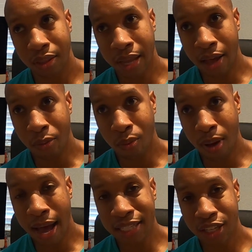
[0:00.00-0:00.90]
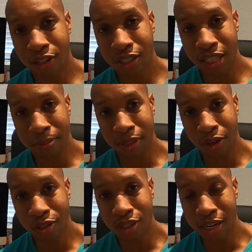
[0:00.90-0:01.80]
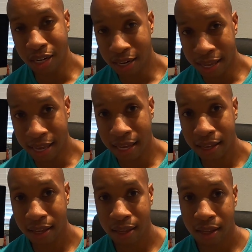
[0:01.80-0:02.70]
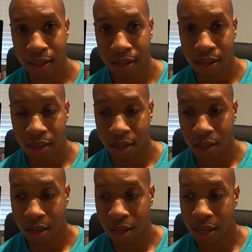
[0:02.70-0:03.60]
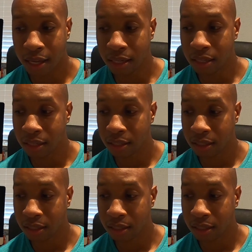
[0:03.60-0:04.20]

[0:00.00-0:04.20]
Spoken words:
Now, I talked to them close to the end of the day on,